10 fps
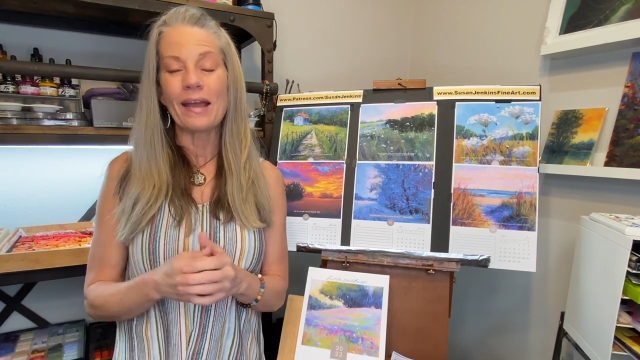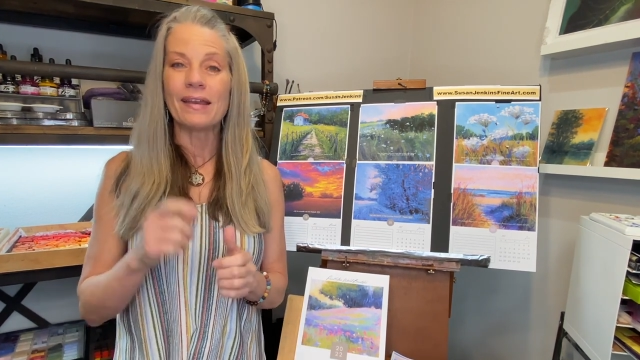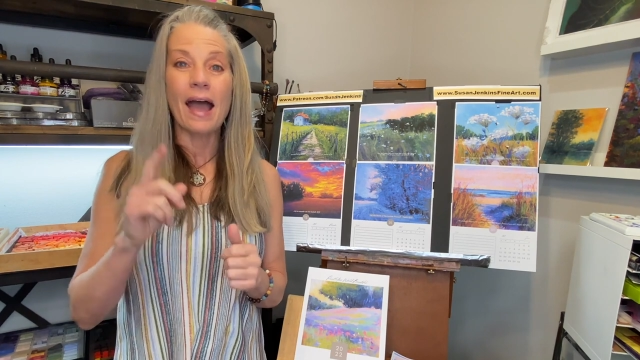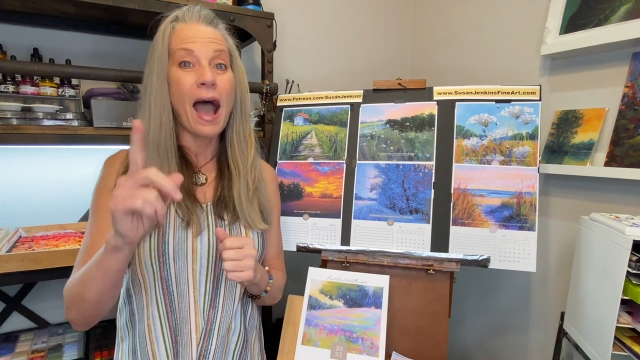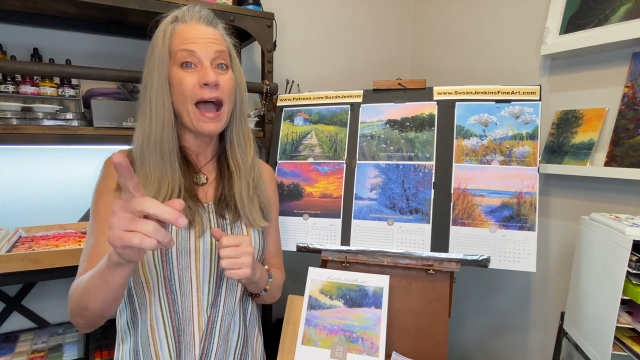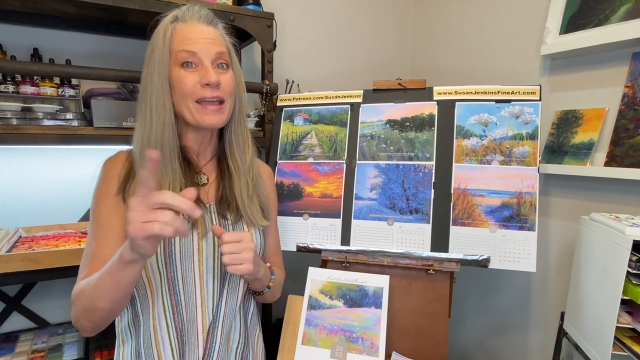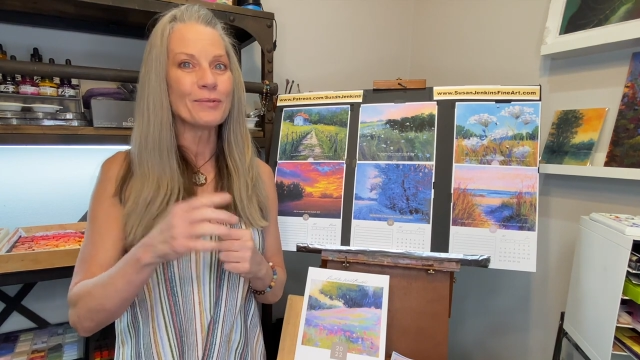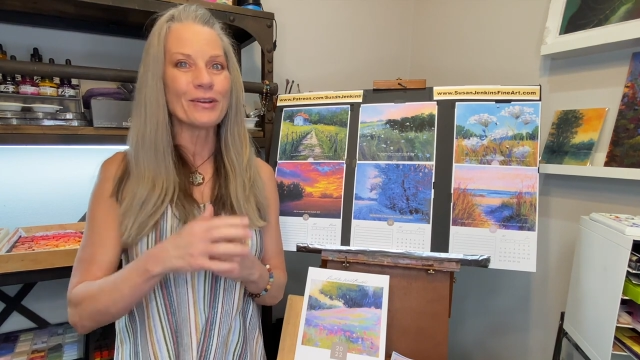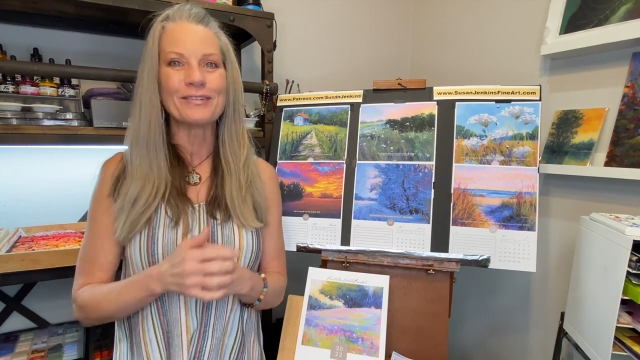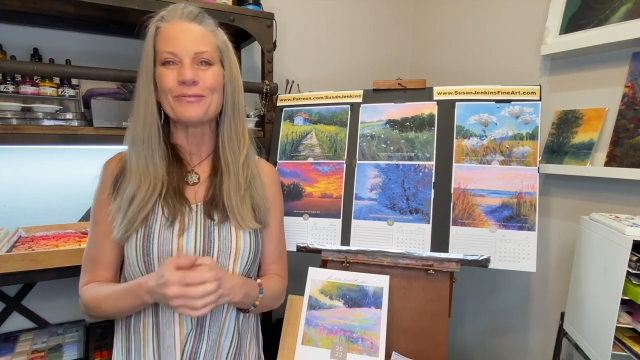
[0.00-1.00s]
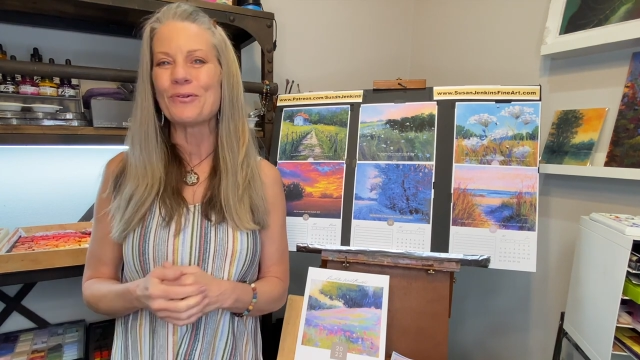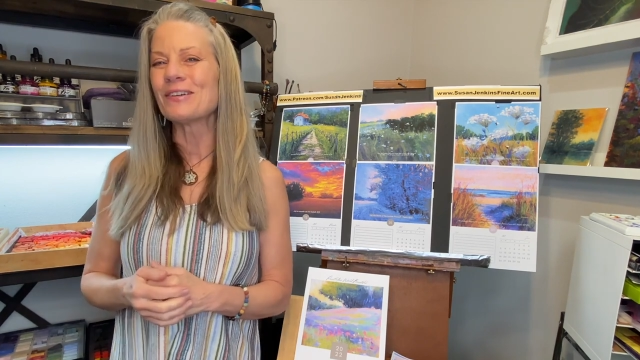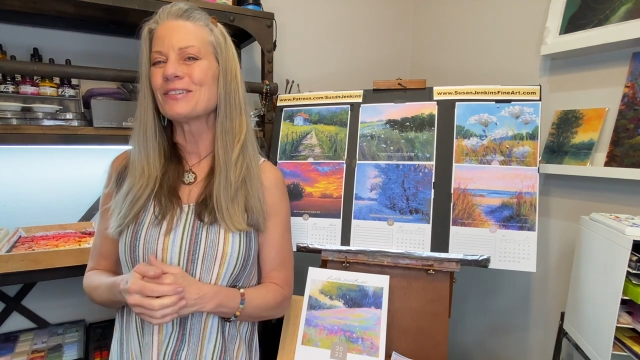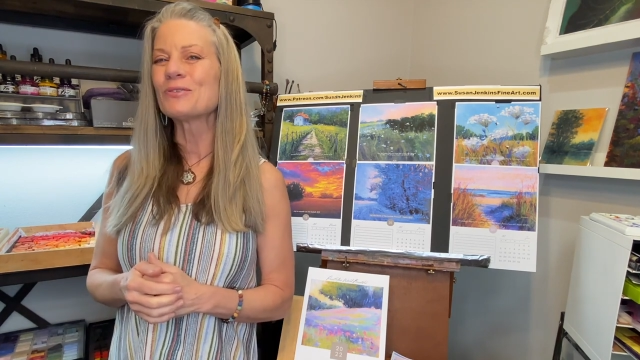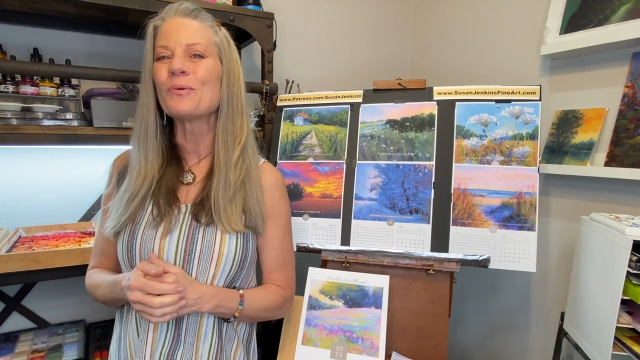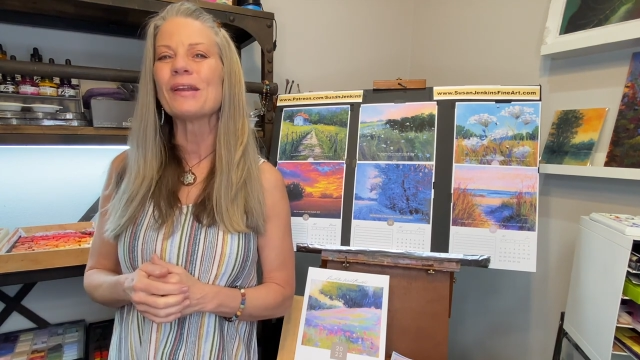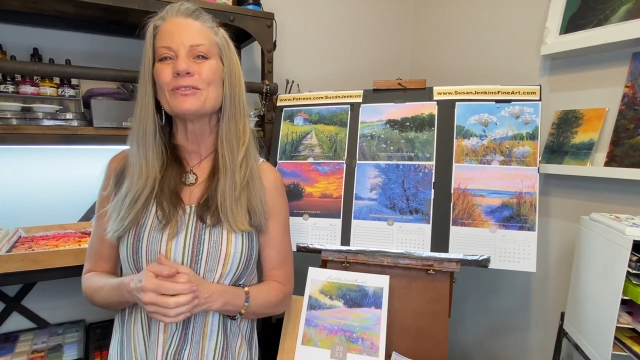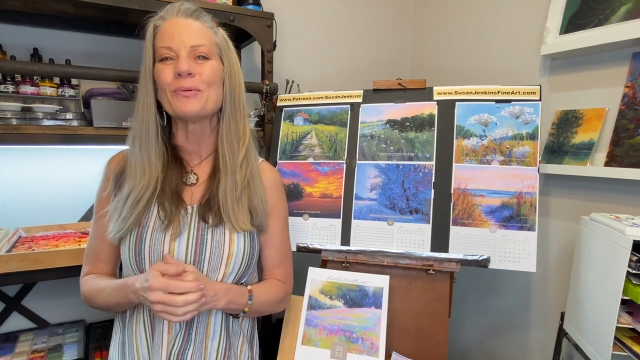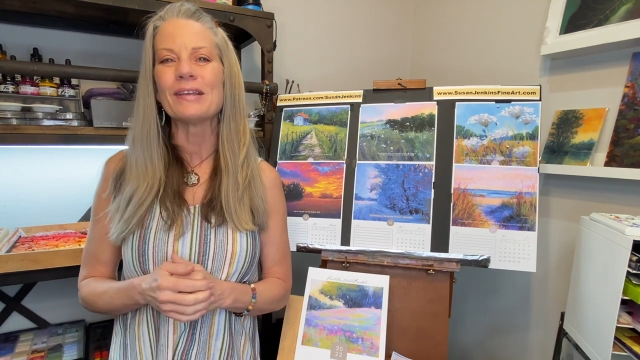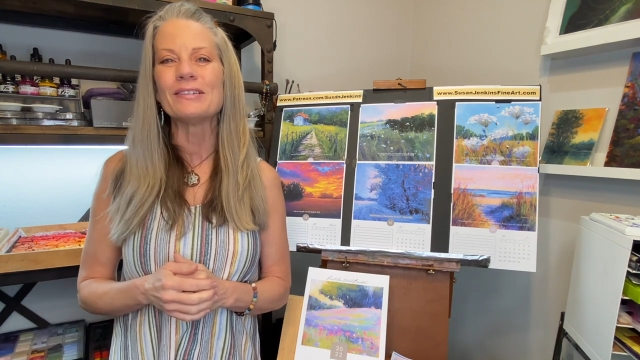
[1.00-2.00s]
and I am looking forward to
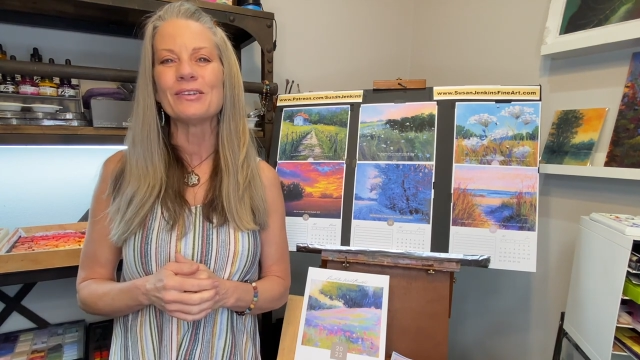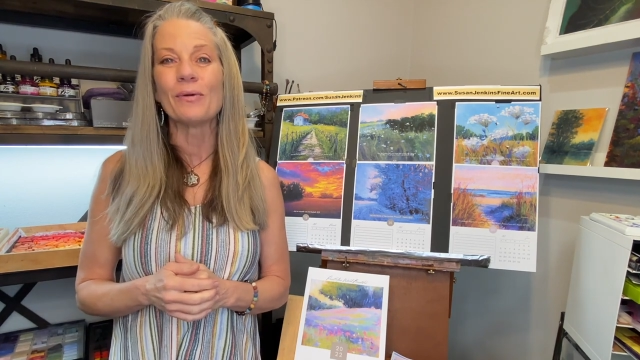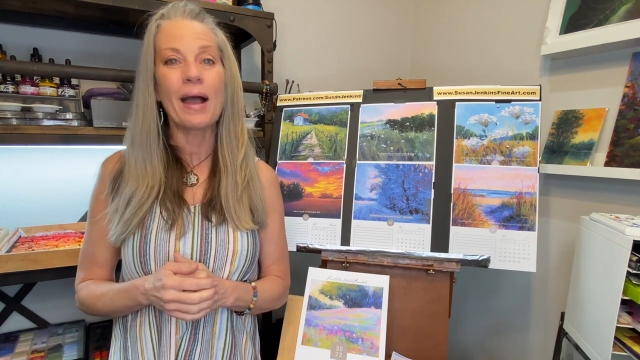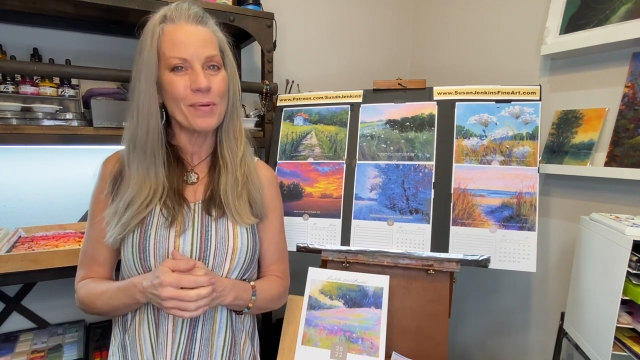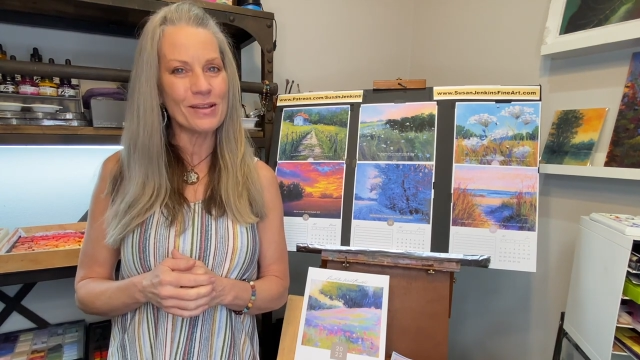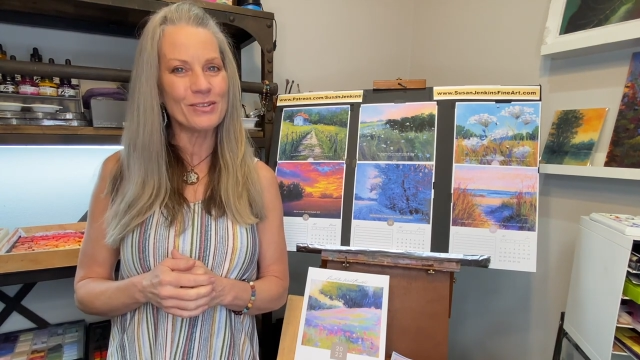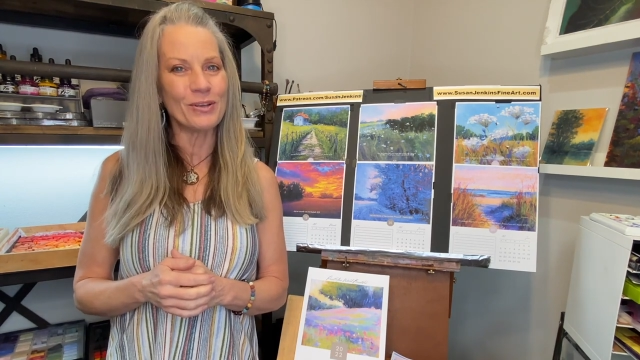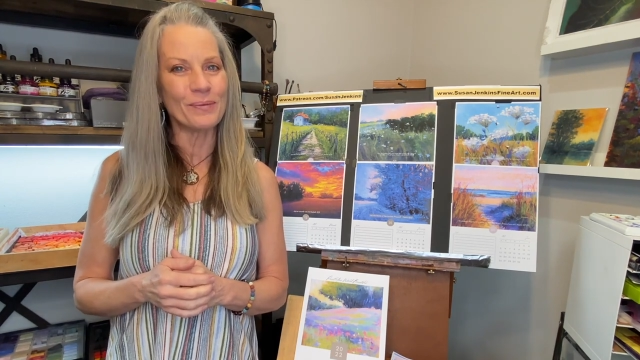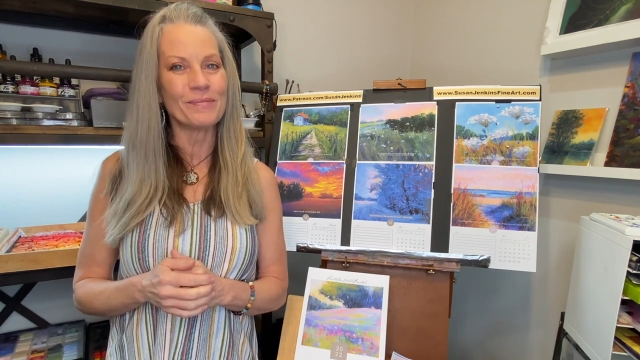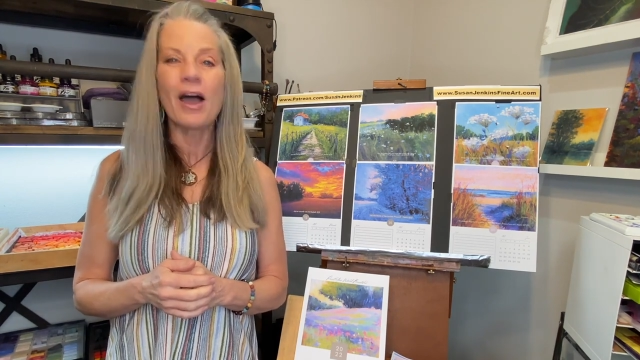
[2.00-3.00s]
2022. How about you?